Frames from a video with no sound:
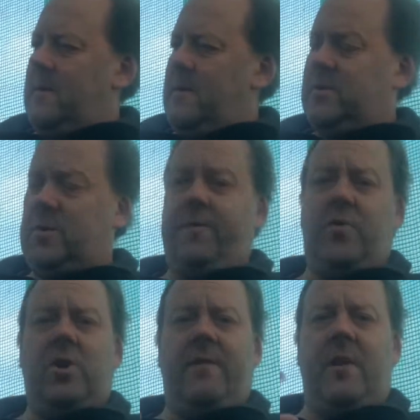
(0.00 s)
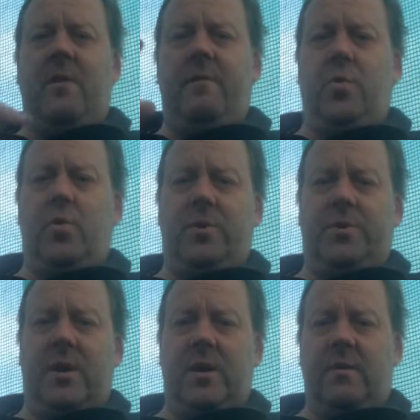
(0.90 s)
So if you're travelling over the borders
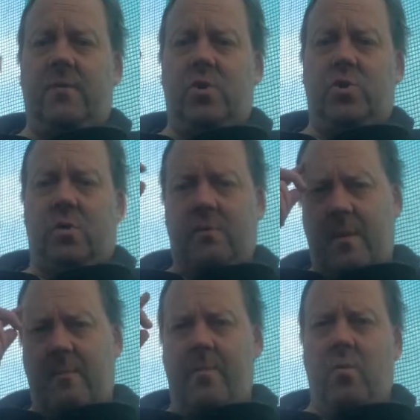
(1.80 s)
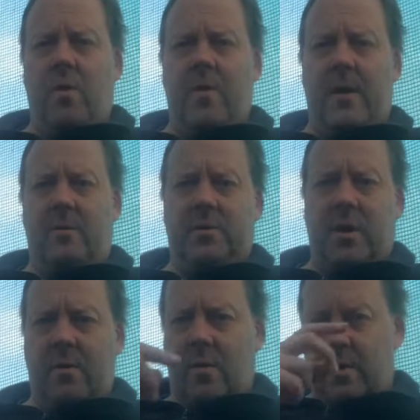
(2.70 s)
and that, you've got to try to remember what the hell's
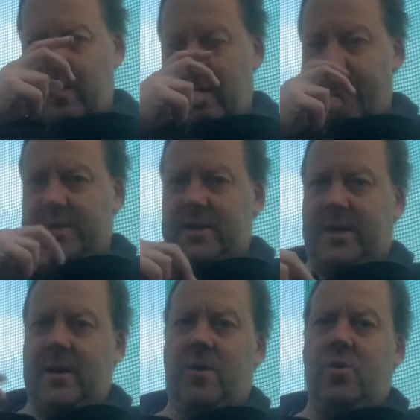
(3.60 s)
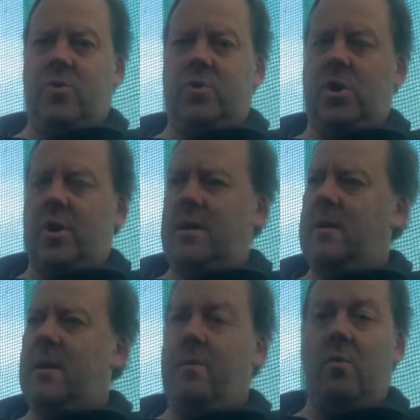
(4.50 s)
going on in that particular country.
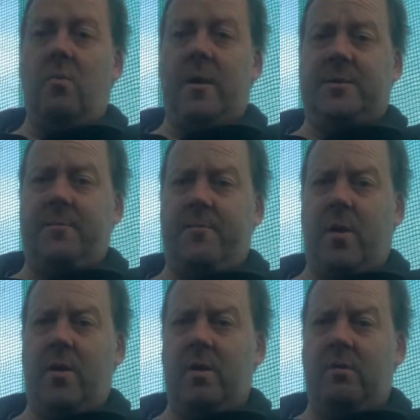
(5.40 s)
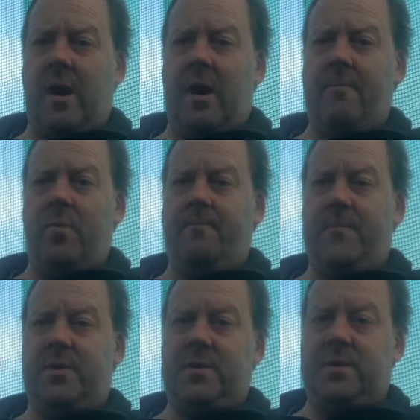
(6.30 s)
Now, we're all meant to be part of the UK, but
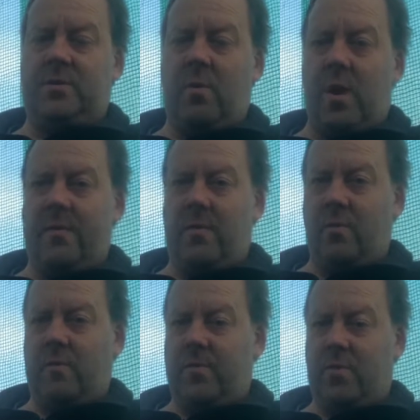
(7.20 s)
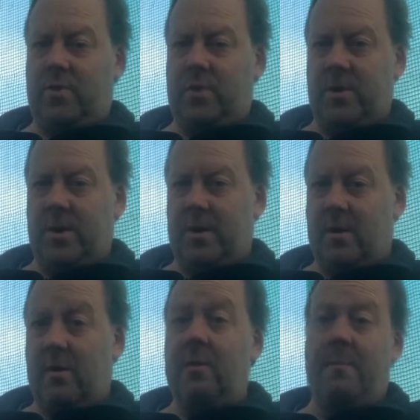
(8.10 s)
this is the way that, unfortunately,
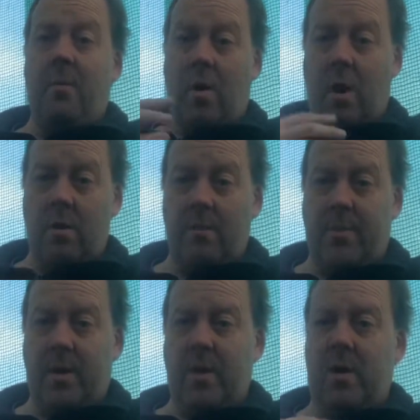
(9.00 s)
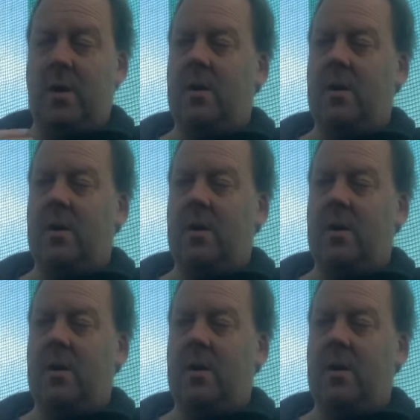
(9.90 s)
in my own opinion,